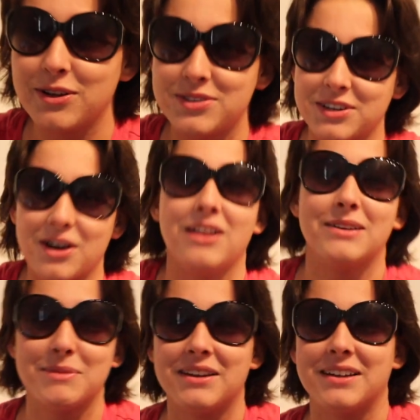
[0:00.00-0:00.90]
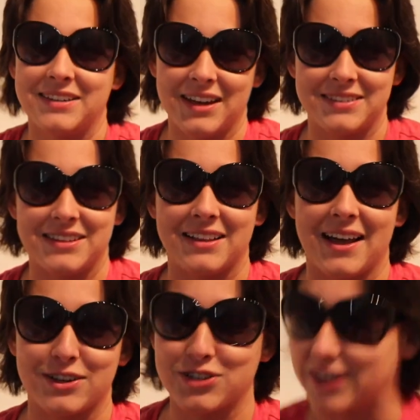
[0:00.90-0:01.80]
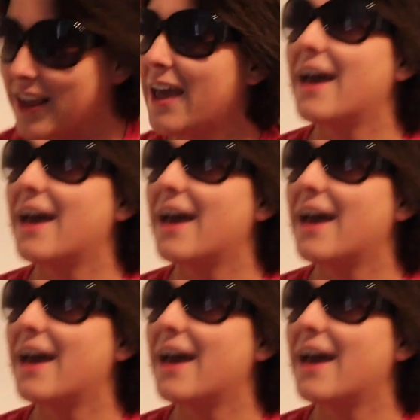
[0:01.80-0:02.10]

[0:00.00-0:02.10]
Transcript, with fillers: close to call, I'm gonna contest the election.